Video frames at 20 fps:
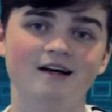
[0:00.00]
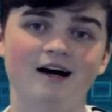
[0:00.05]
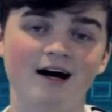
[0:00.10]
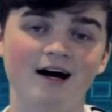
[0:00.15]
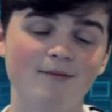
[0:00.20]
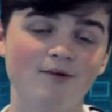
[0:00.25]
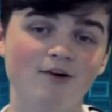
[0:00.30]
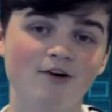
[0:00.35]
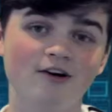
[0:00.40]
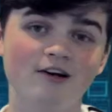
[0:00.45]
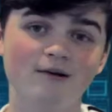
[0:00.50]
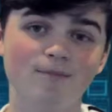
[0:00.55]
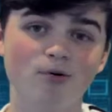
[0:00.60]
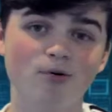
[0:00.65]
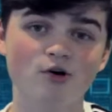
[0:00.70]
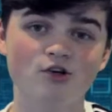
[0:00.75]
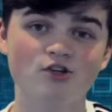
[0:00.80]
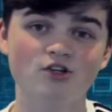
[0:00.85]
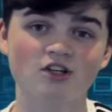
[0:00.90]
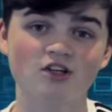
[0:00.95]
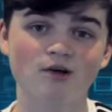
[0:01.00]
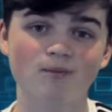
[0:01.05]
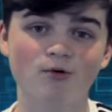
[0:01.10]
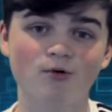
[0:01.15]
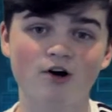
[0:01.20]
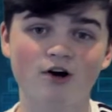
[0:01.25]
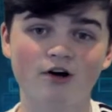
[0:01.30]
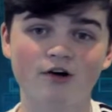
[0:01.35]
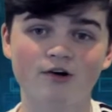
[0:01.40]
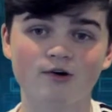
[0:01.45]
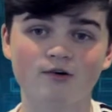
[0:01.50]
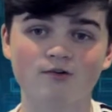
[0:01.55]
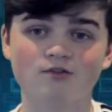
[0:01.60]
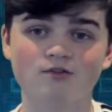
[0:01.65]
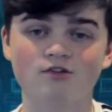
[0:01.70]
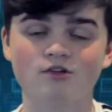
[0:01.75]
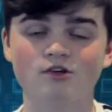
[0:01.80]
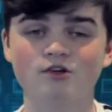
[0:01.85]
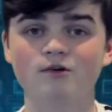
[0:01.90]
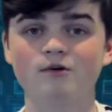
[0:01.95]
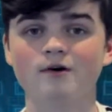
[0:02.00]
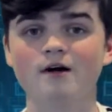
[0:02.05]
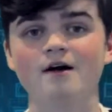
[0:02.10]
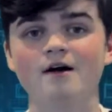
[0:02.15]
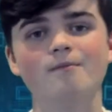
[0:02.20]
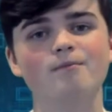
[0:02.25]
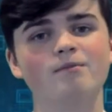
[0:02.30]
I'm calling a push on the Broncos too,